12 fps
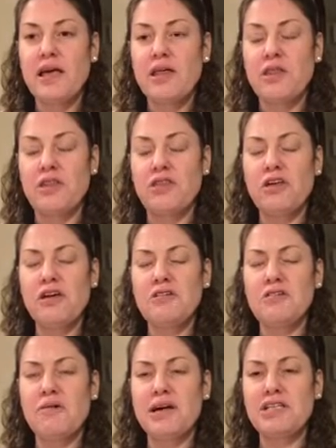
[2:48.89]
The third
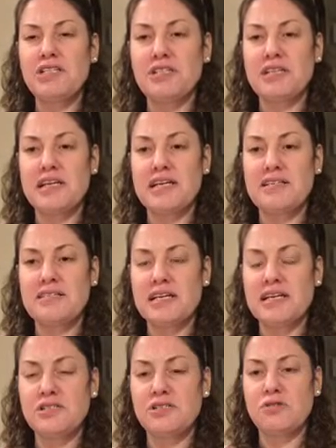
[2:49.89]
question
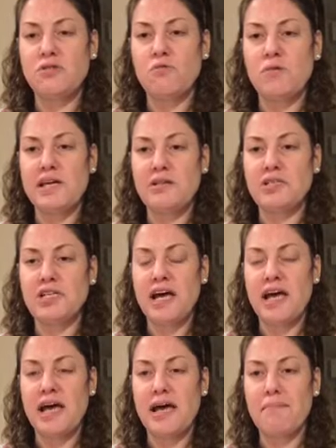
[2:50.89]
is your
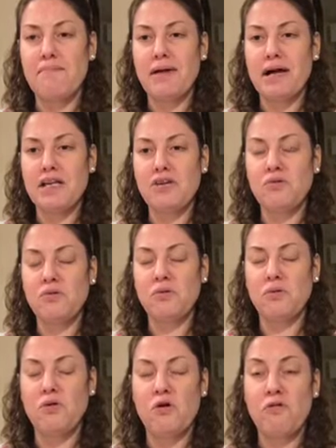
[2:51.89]
wheelchair manual
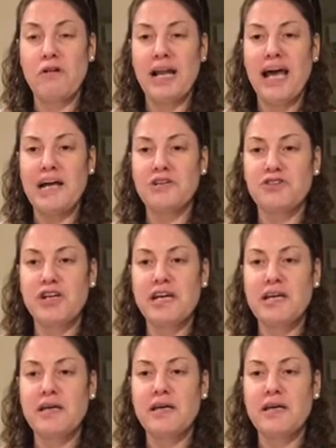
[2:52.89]
or electric?